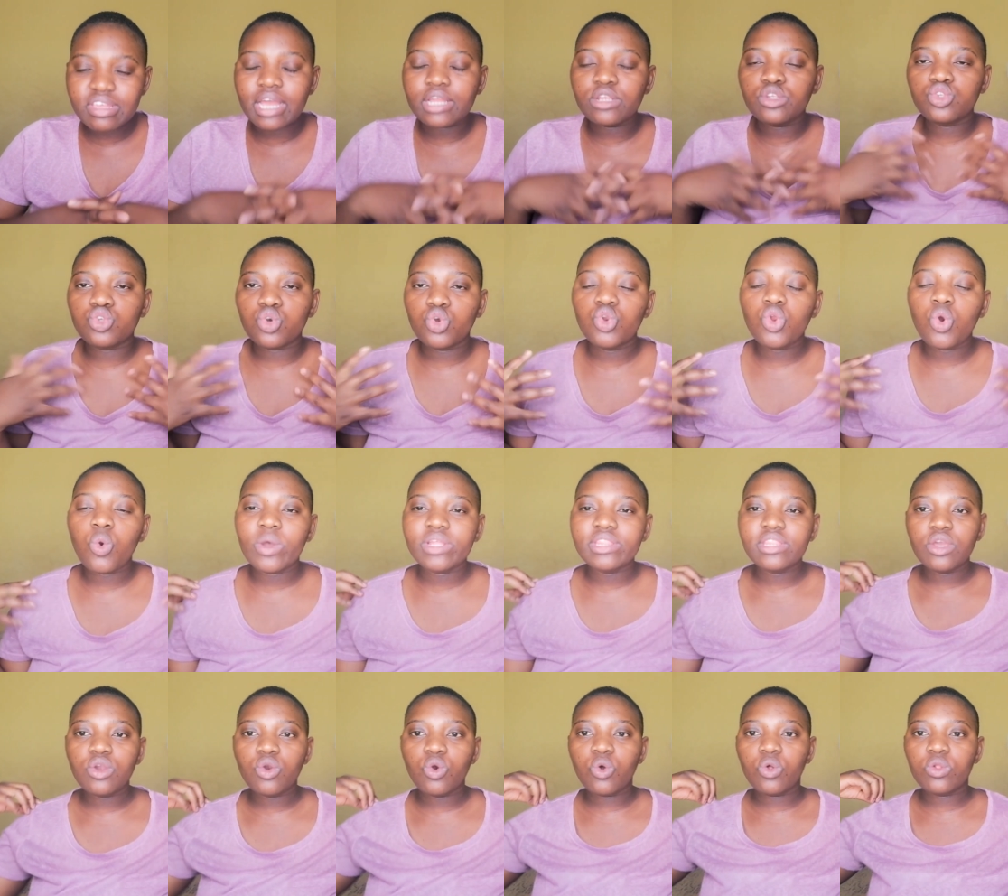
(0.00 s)
I don't know what
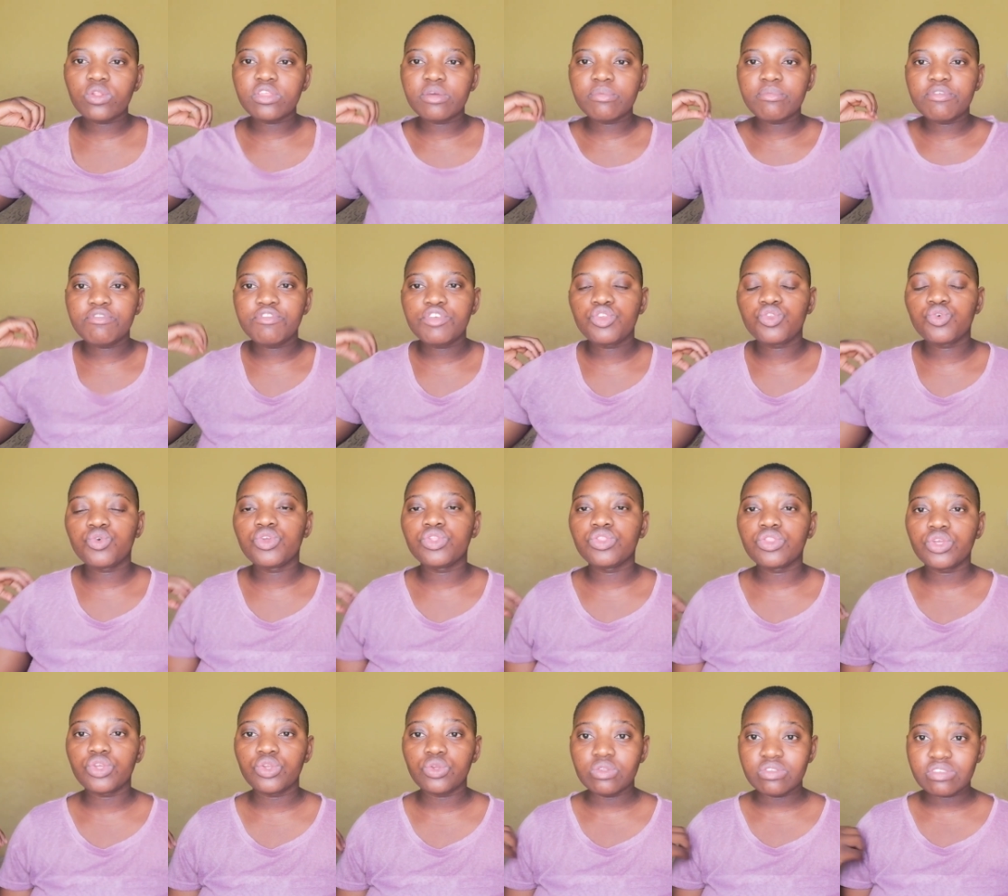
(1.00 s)
they call them if you're doing
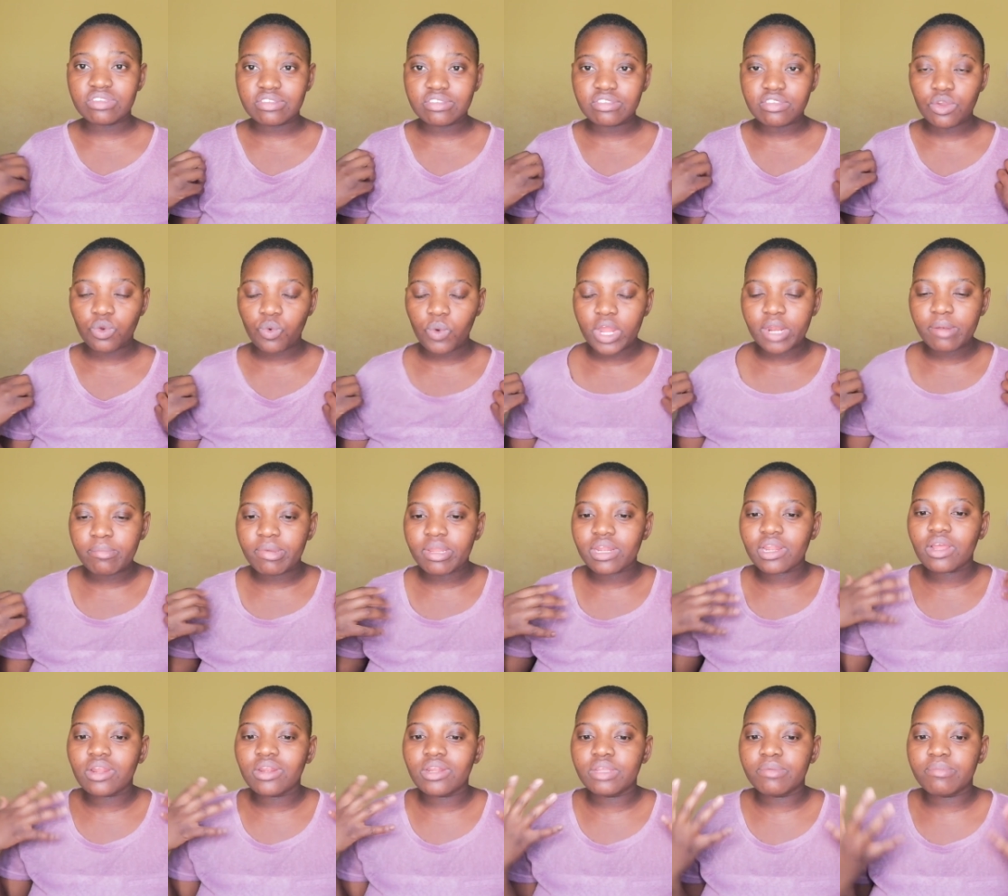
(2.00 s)
the UCT one, but
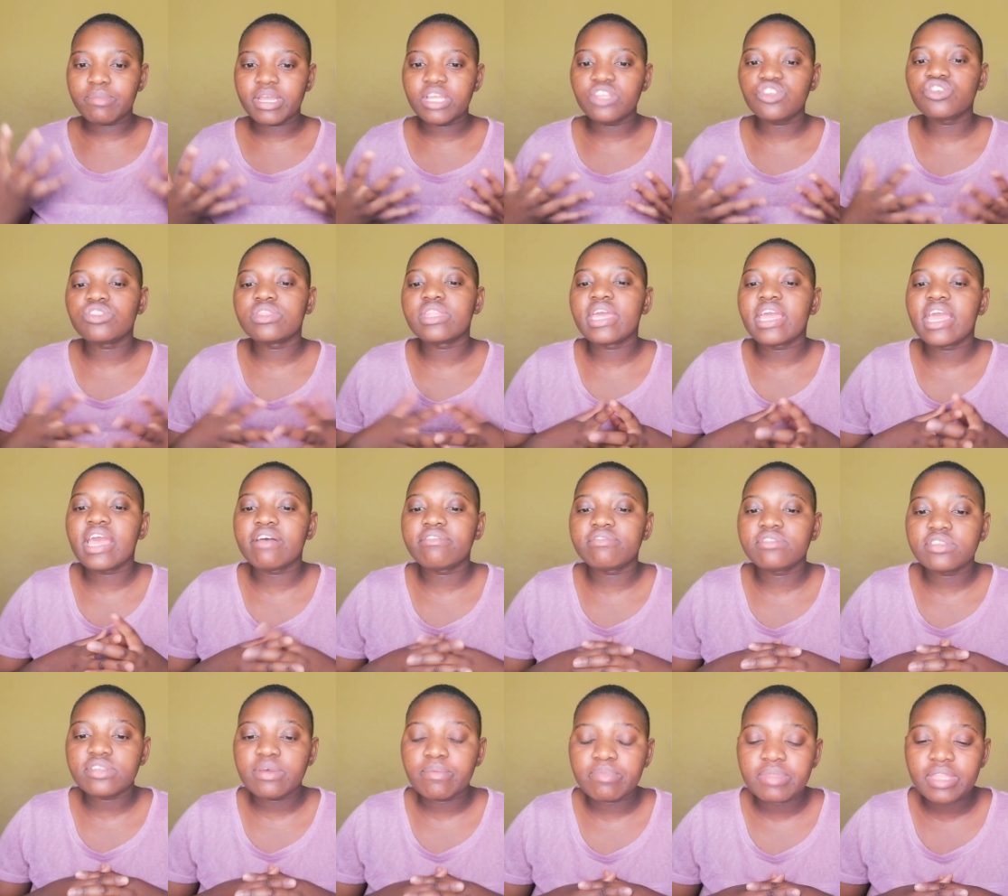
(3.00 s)
I'd imagine they have
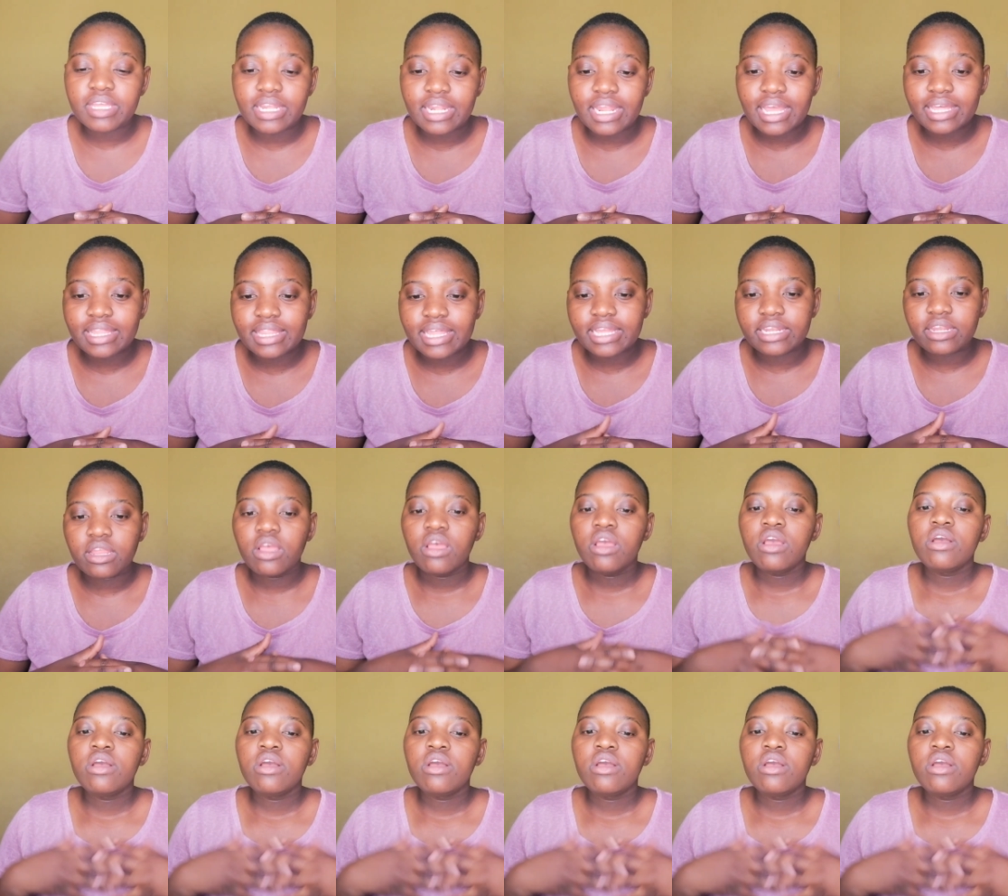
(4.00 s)
something like that.